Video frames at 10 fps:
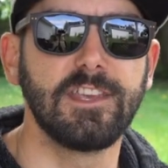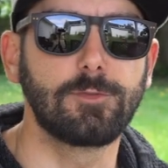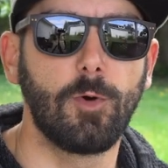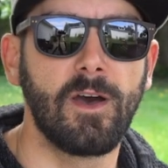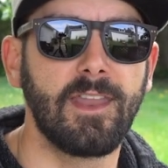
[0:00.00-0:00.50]

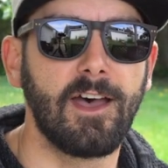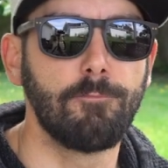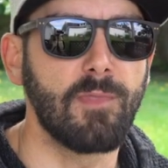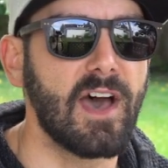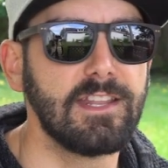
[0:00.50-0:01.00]
this one.
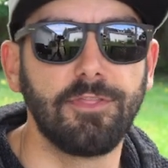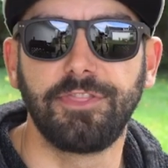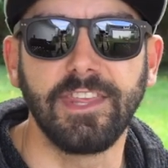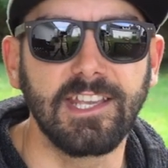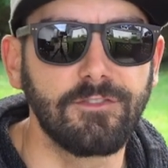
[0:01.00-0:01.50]
I didn't
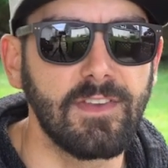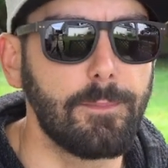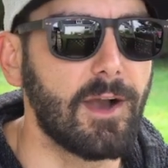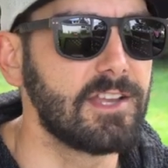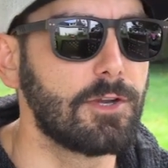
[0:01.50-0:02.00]
think of
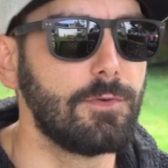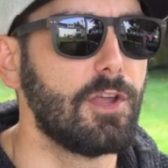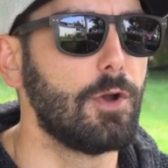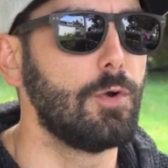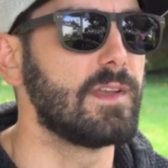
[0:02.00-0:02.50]
it, but I don't
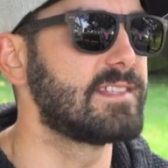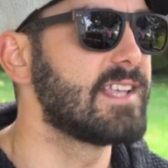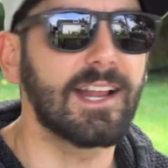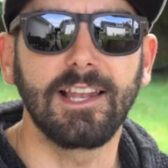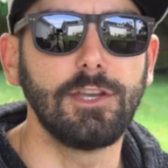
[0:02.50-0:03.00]
know
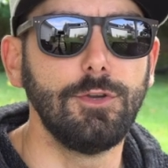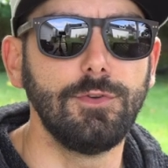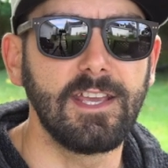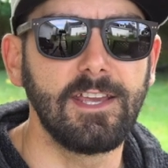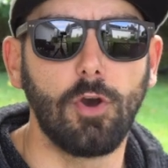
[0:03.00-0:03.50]
exactly who
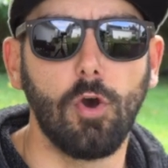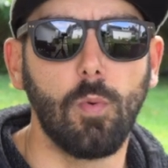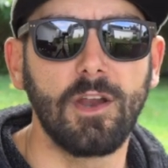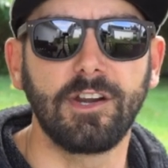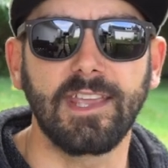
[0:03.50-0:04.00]
did or
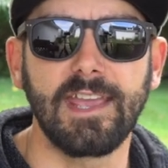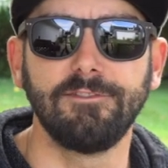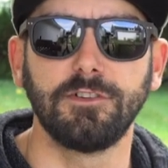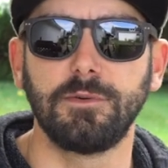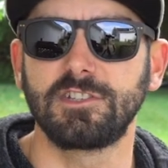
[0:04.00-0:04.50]
where it came
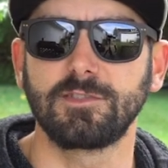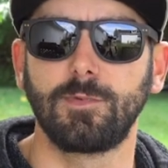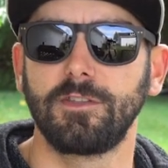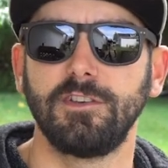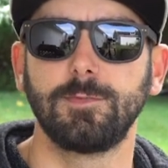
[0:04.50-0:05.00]
from. It was just
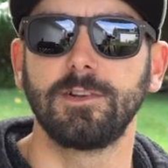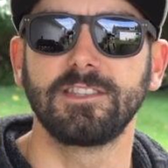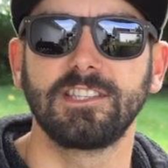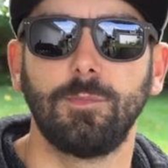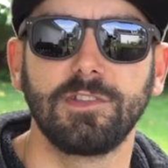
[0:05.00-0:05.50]
one of those
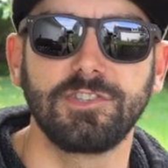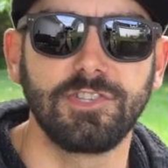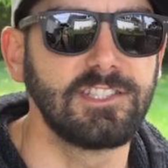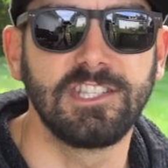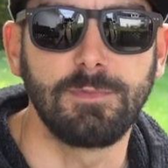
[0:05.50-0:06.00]
ones someone
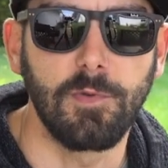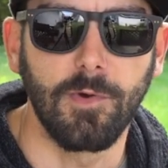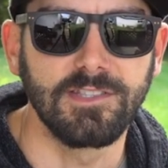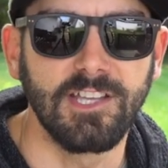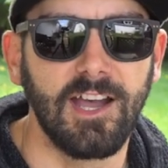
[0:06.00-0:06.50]
suggested to me
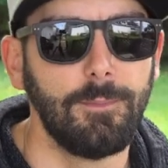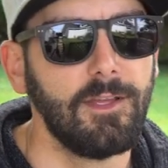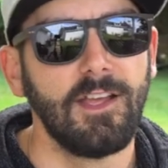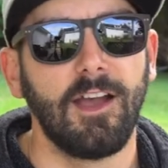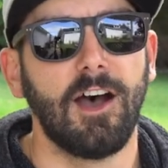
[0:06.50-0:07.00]
one time
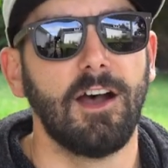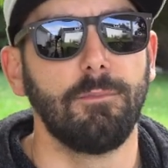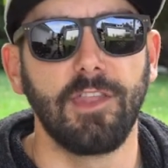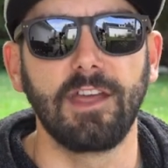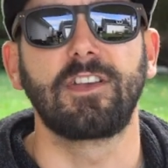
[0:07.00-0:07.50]

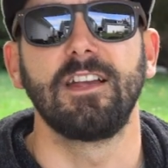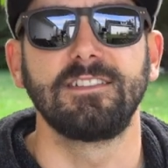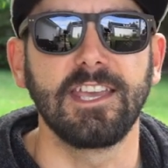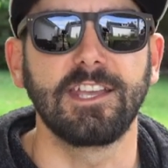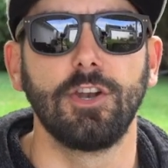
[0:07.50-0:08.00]
that I've kind of
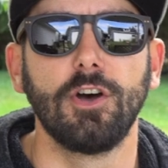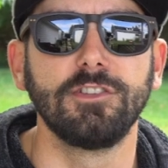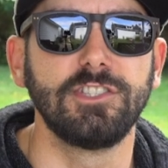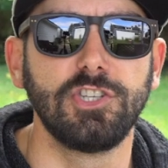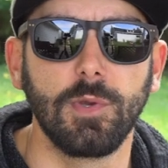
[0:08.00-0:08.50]
taken
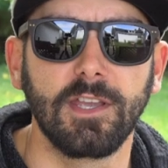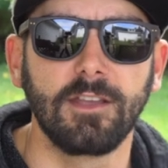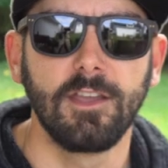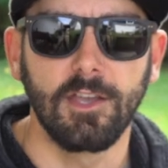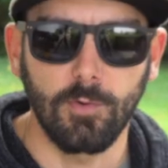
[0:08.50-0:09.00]
on to doing
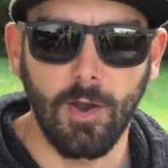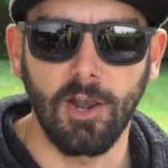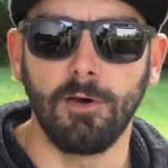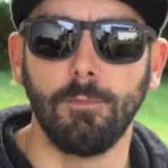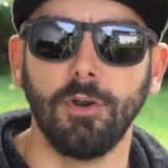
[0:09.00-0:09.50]
quite a
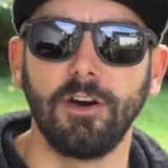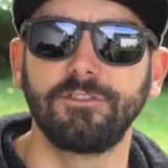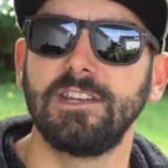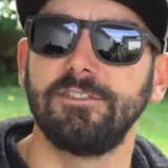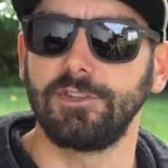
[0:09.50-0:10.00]
lot more
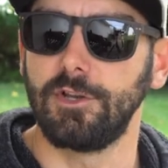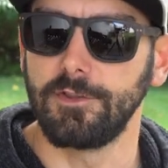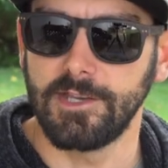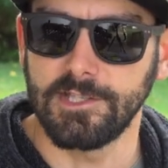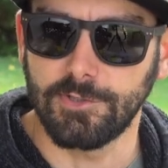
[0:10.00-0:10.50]
often. If you know
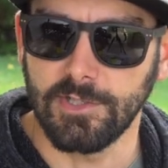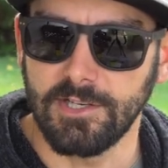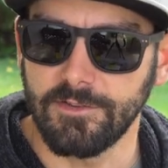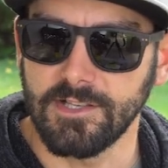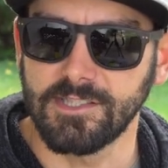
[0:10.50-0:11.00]
the history
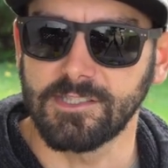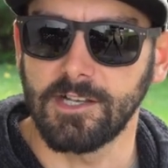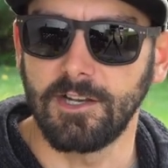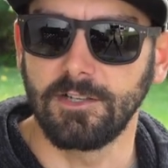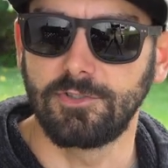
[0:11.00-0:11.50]
of this
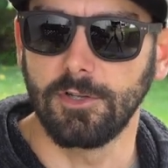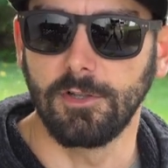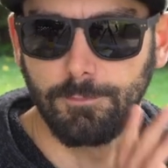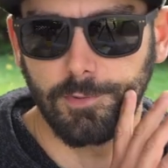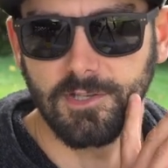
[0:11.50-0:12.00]

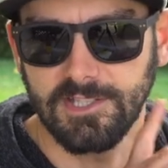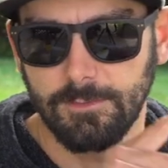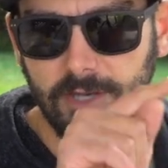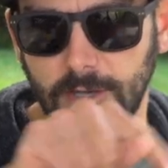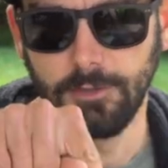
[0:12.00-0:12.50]
drill, please
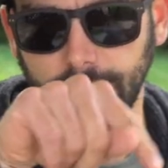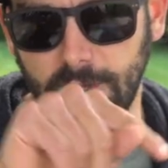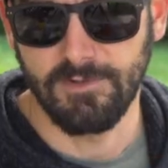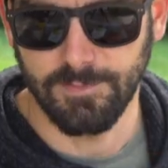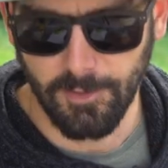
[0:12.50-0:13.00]
let me know,
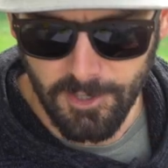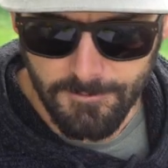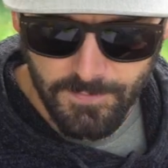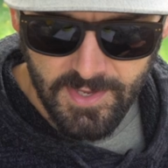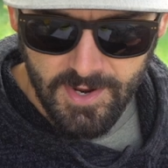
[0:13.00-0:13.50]
comments below.